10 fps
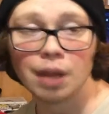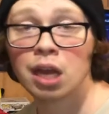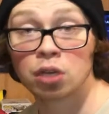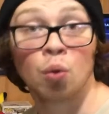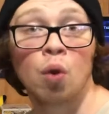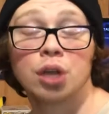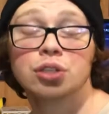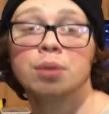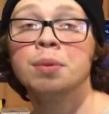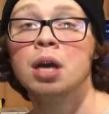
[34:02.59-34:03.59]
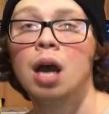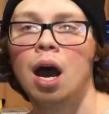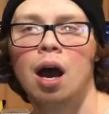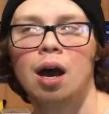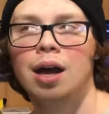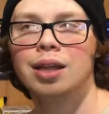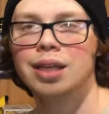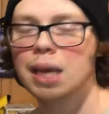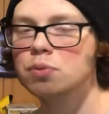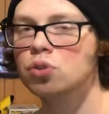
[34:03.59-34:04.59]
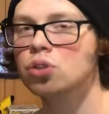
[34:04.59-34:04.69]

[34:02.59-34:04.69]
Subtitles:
I don't watch them, the games are